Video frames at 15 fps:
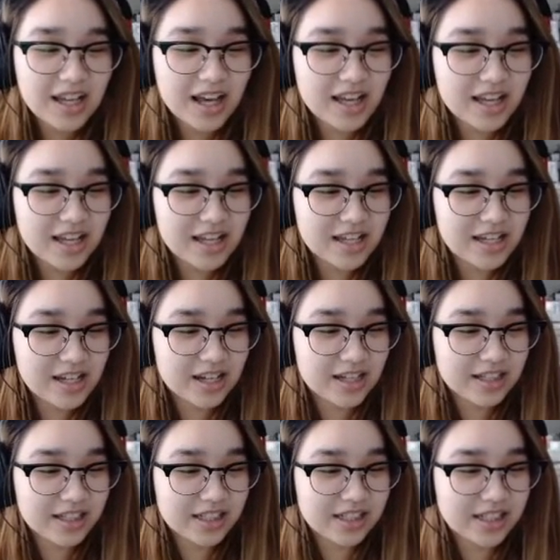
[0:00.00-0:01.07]
Uh,
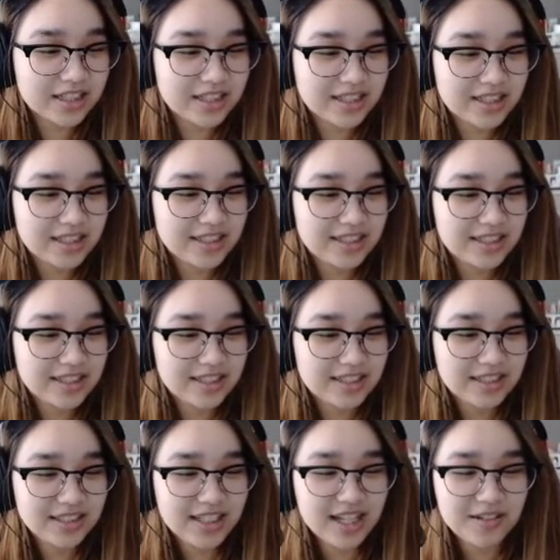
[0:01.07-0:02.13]
our
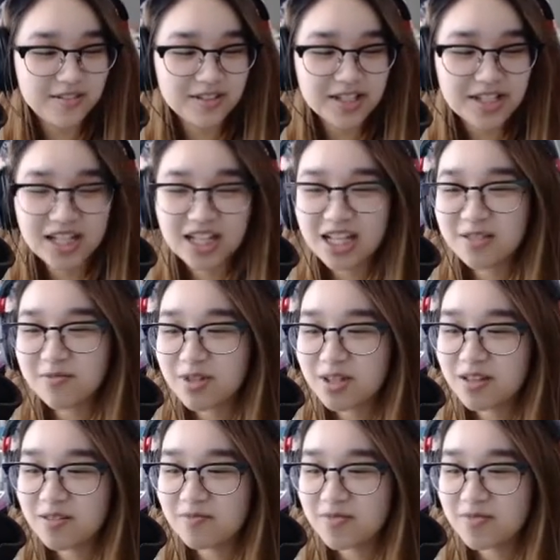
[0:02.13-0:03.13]
yeah, we're gonna name it